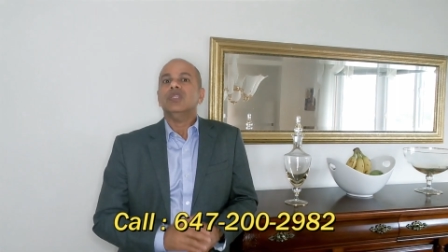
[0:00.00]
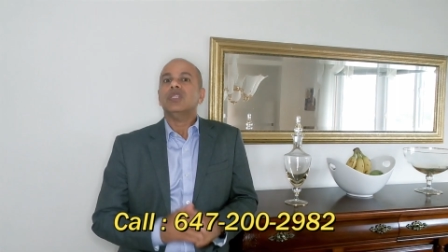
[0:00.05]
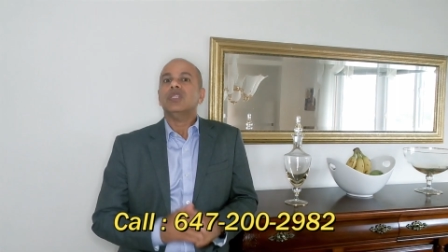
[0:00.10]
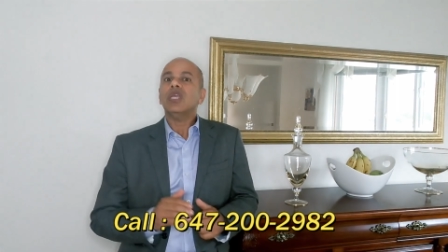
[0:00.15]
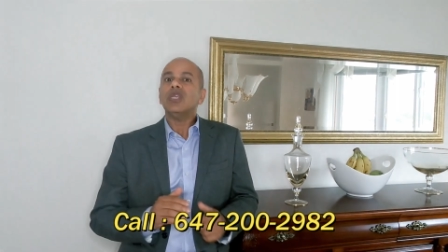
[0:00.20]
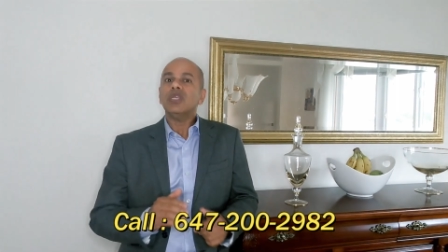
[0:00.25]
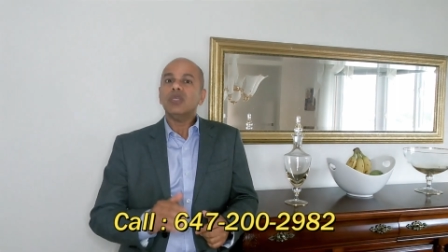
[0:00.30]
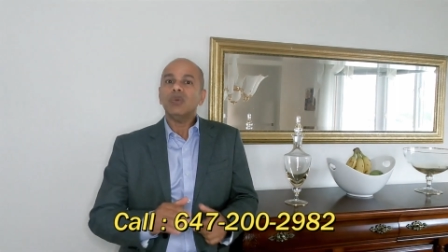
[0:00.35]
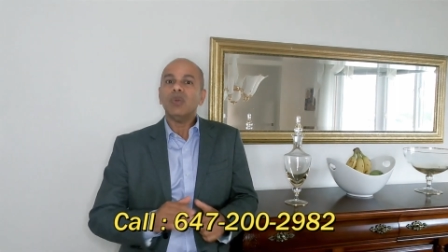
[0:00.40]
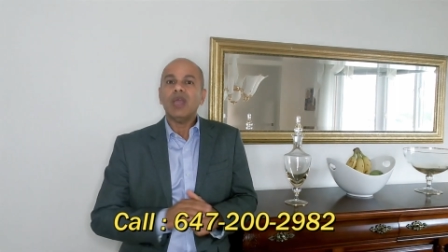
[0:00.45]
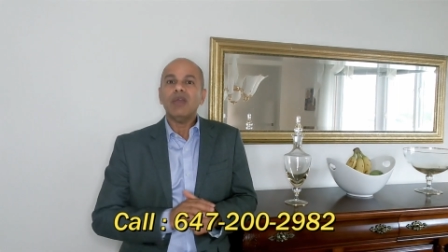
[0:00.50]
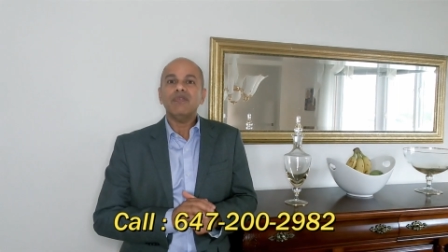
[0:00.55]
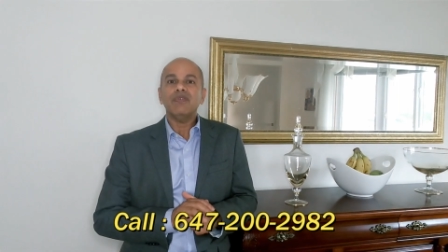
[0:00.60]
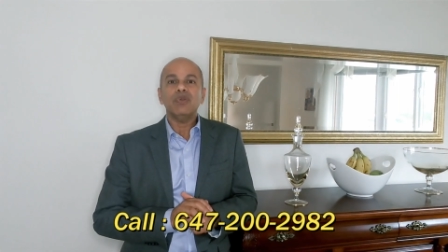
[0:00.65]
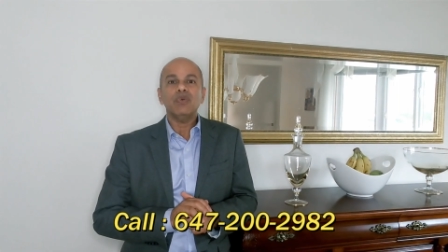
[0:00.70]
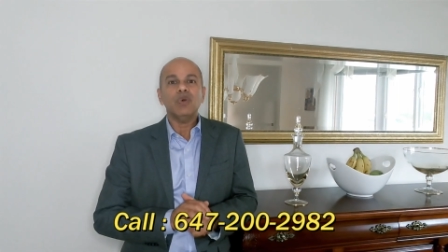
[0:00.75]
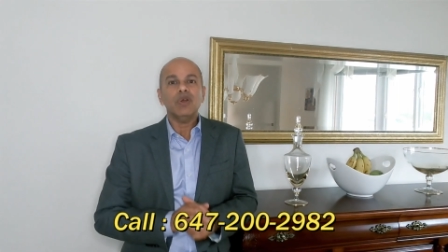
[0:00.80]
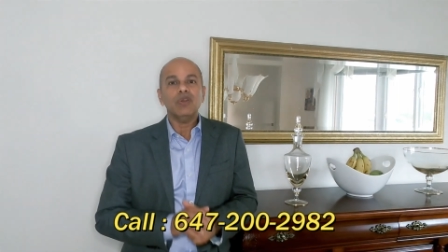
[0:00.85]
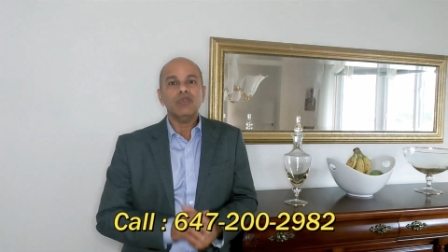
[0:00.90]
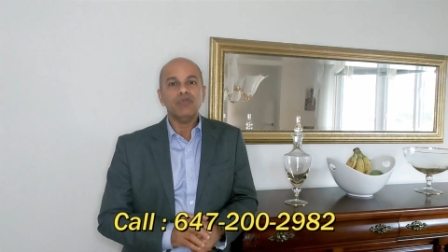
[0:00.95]
Thank you
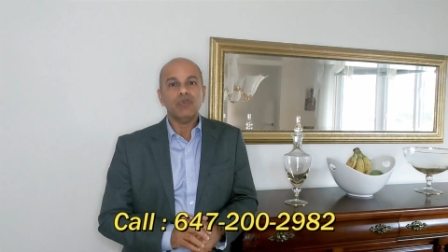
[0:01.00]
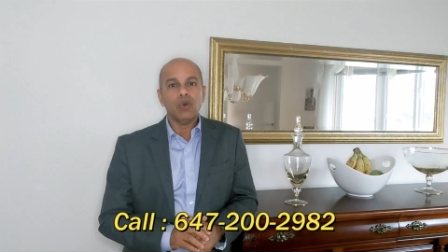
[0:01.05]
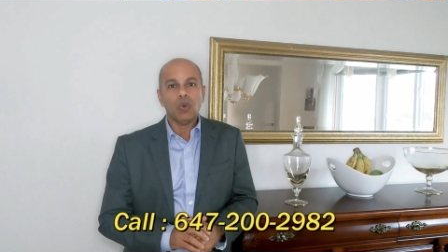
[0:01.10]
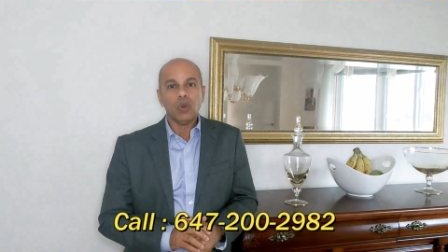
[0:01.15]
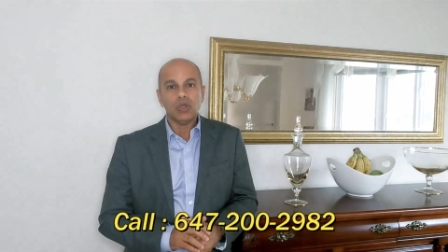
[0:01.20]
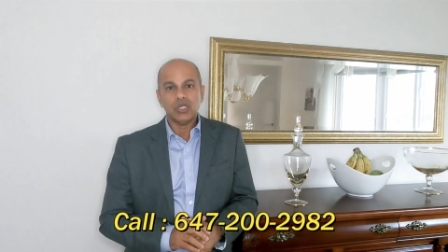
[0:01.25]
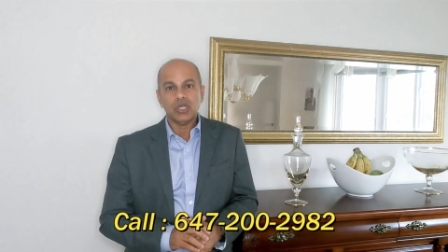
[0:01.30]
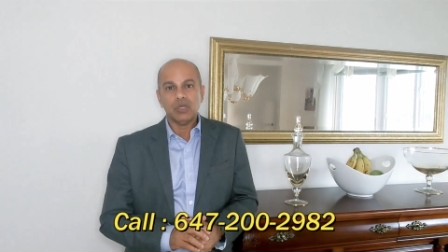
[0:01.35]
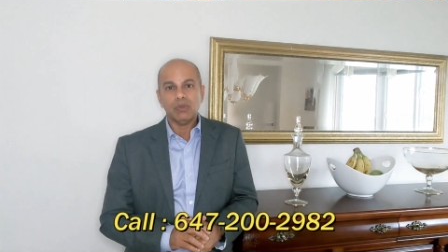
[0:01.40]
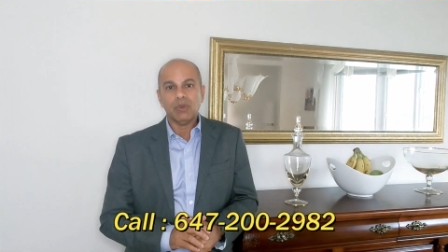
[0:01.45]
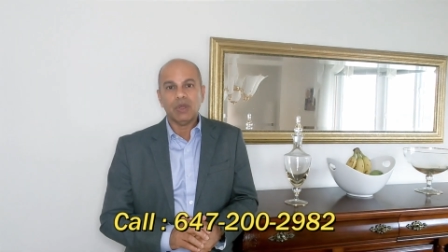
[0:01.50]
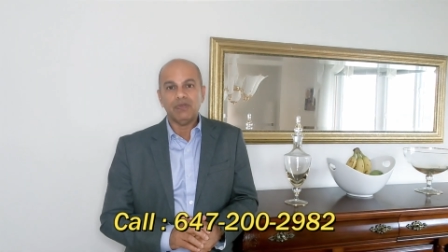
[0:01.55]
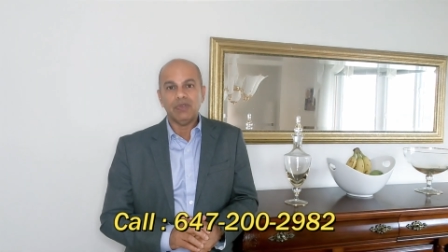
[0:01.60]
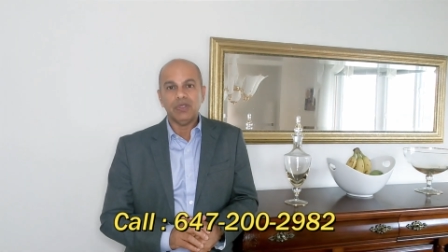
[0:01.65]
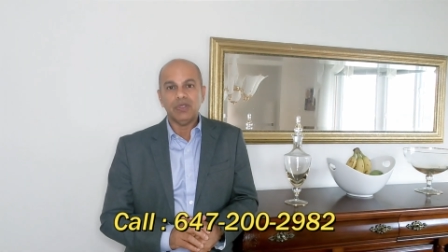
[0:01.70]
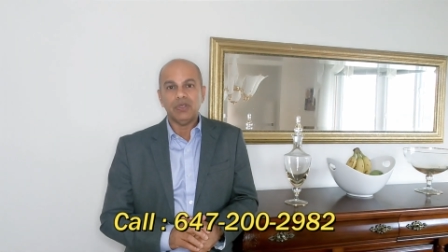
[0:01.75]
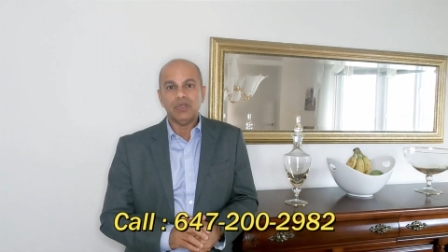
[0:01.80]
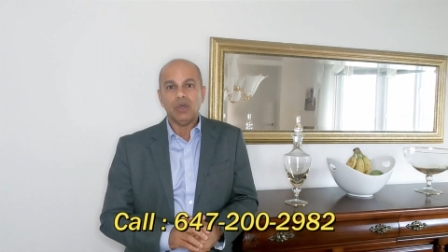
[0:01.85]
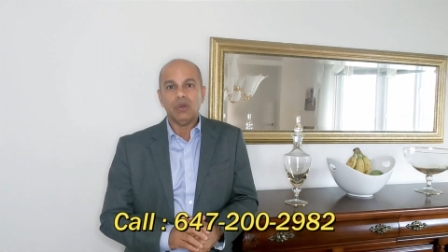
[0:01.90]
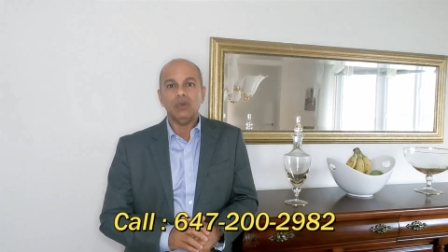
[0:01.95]
everyone for watching my
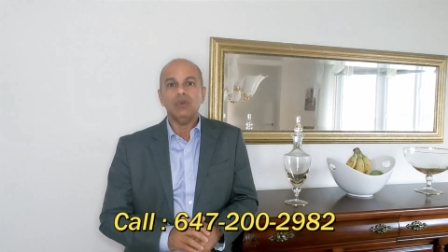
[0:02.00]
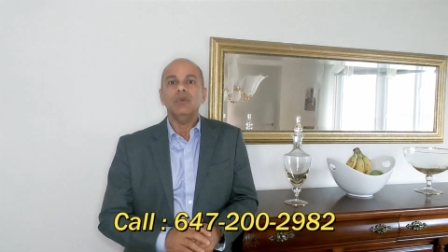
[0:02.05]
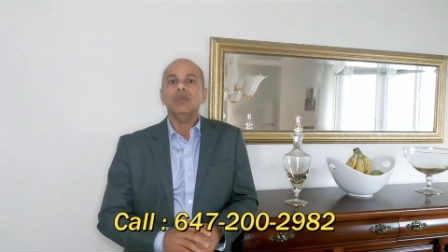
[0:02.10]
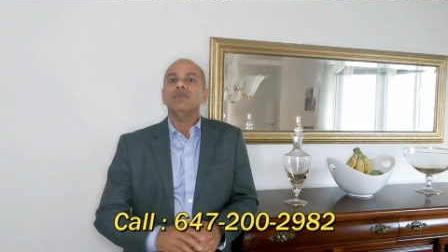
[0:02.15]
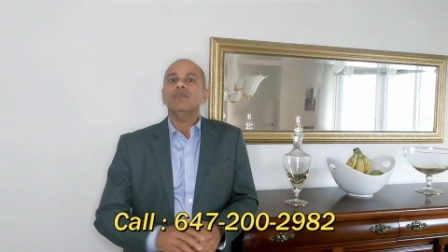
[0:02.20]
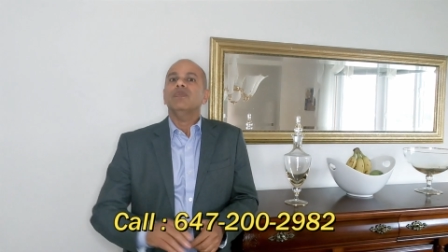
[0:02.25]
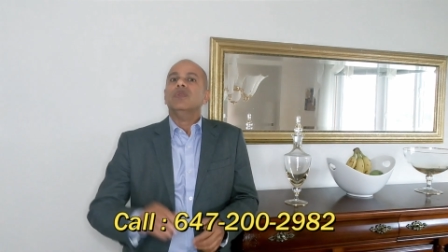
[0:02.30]
video.